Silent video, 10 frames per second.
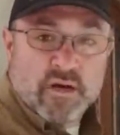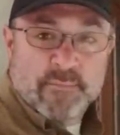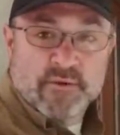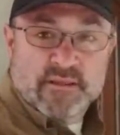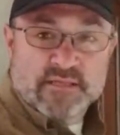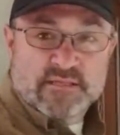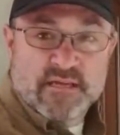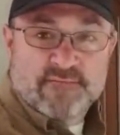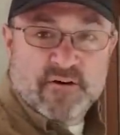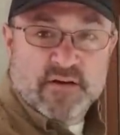I put this
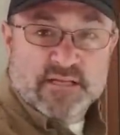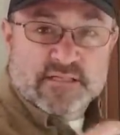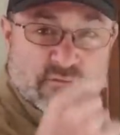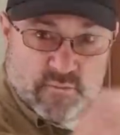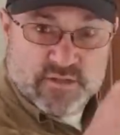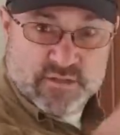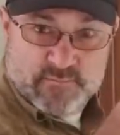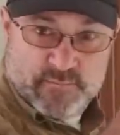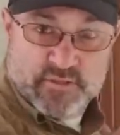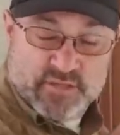in furnace, which is
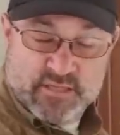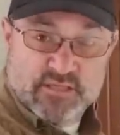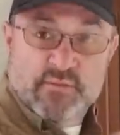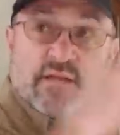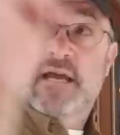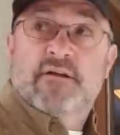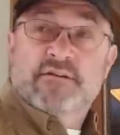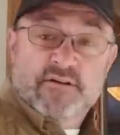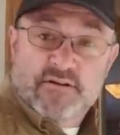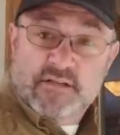pushing this one down,
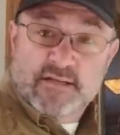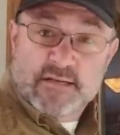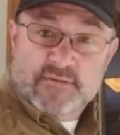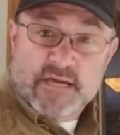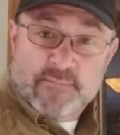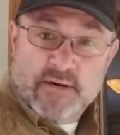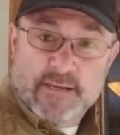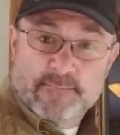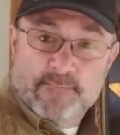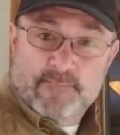you hear the click up top, right?